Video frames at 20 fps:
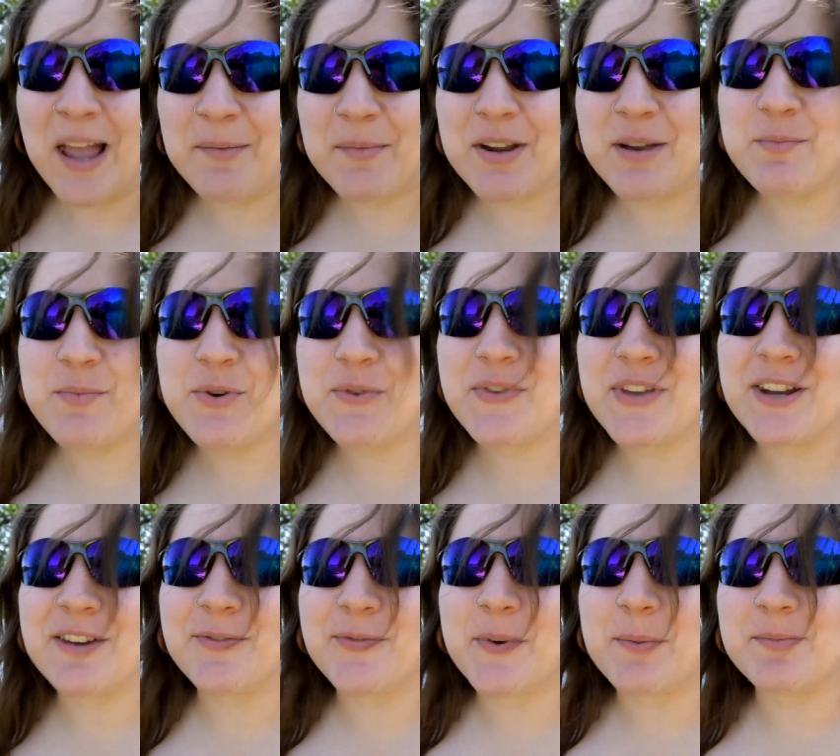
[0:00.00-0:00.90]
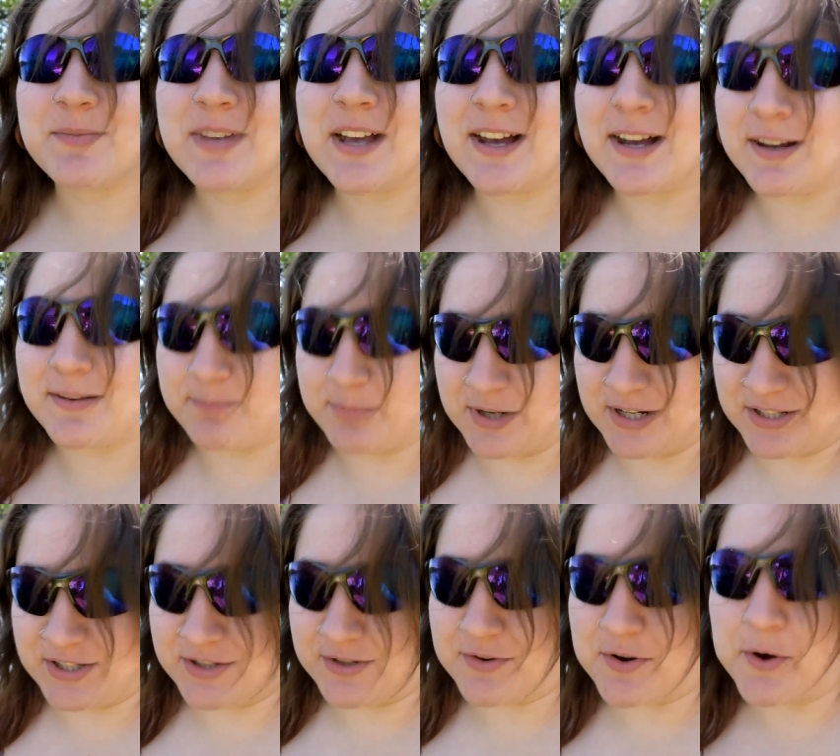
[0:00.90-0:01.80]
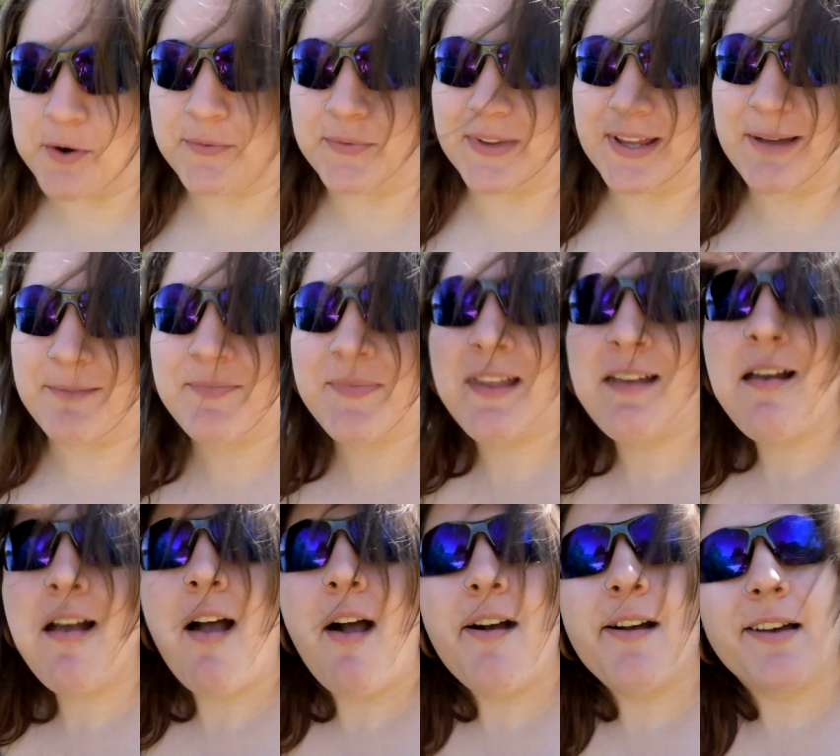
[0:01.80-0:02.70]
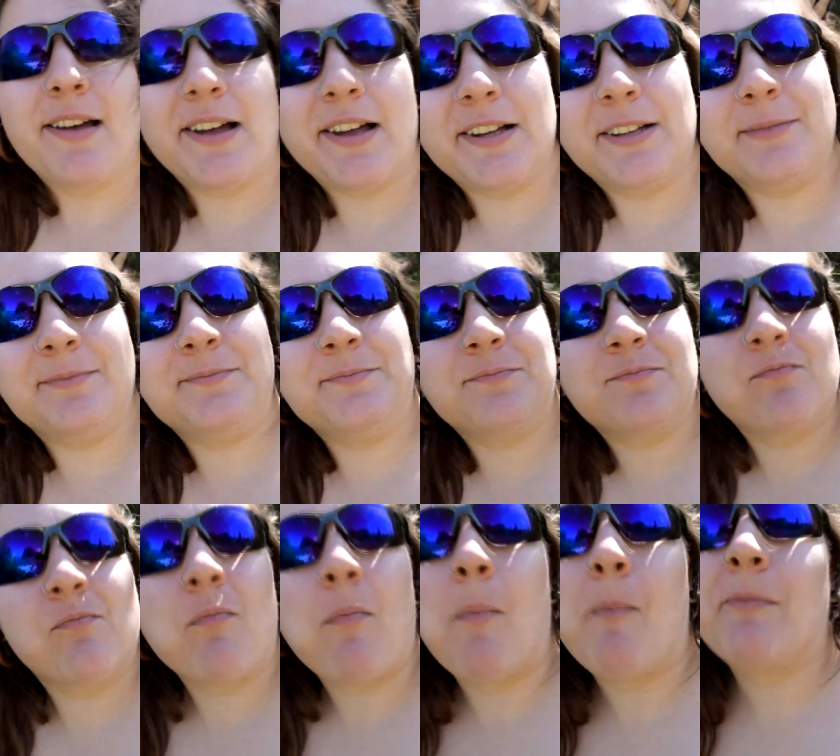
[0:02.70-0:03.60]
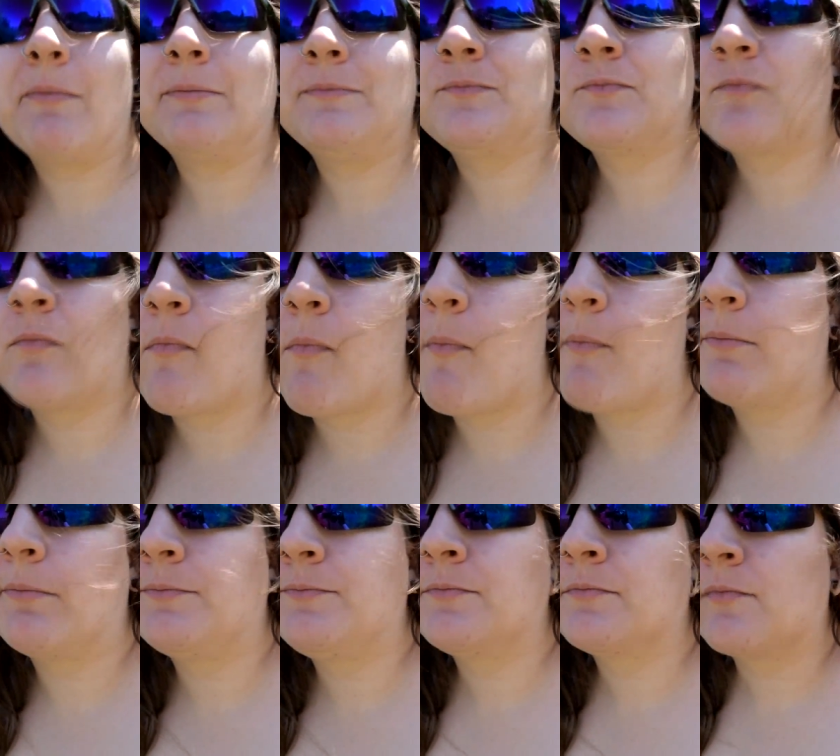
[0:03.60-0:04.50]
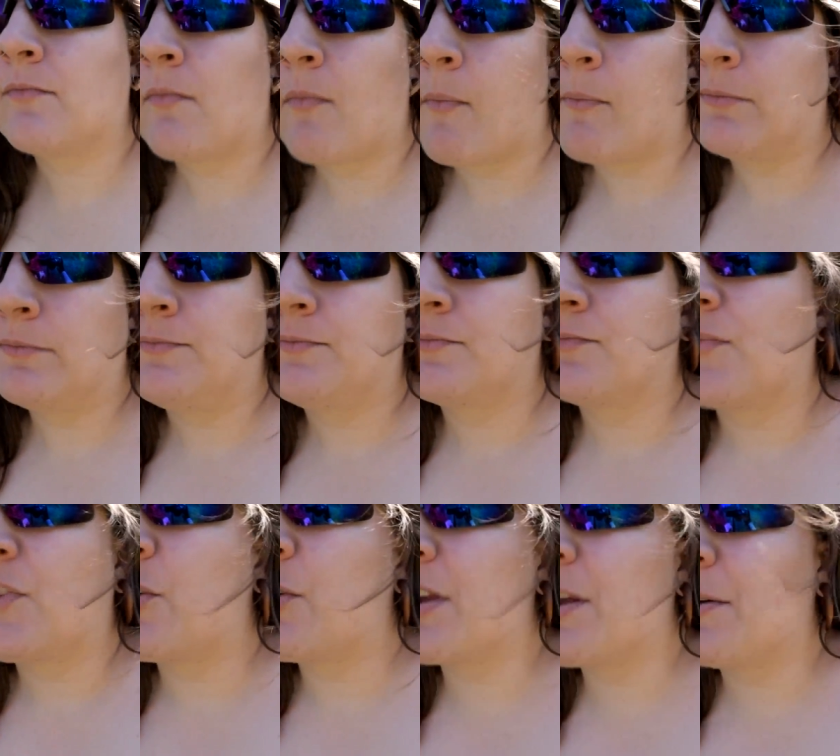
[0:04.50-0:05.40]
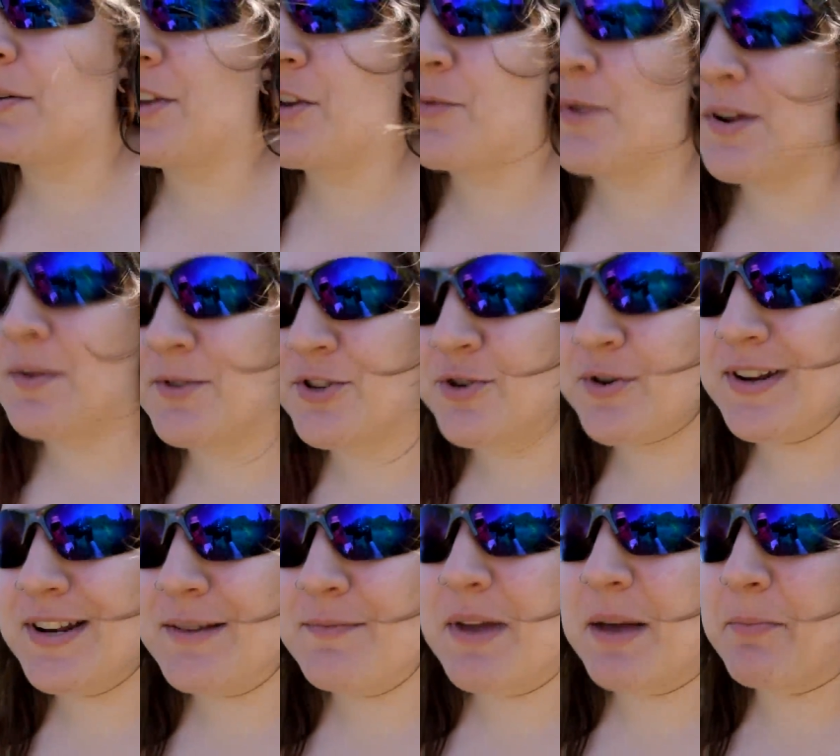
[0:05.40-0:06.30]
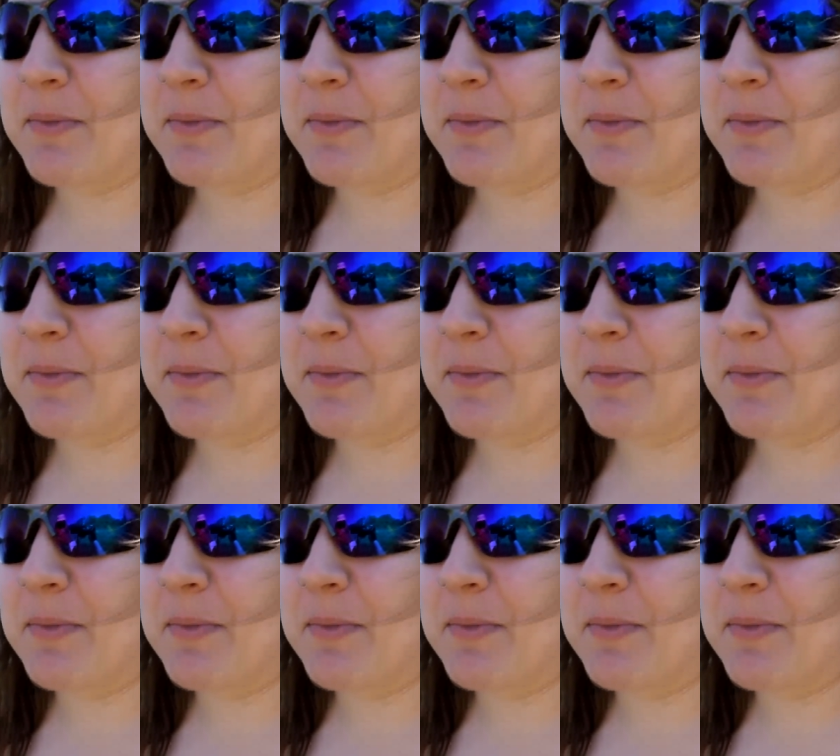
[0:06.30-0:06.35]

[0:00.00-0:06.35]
I'm gonna move here from uh, pretty soon, hopefully. Um, can you have a bite? You wanna you wanna join in my